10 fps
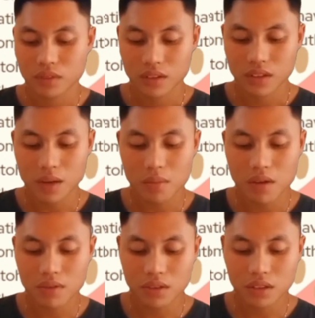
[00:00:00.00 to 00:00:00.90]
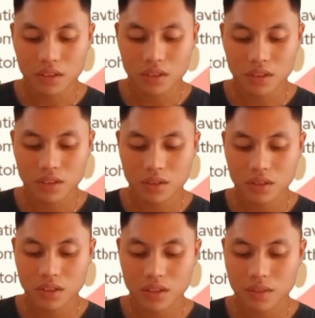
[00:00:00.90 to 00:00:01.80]
The above
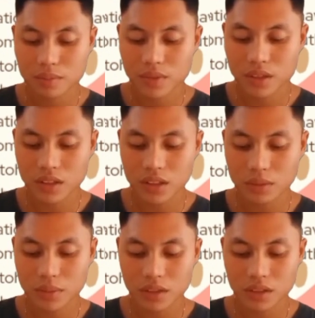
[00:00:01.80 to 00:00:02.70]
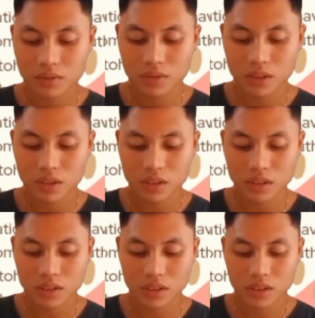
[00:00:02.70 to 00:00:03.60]
organizations help their respective
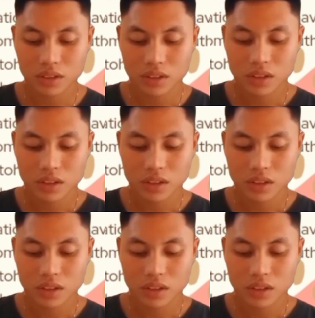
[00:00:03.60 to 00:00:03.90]
churches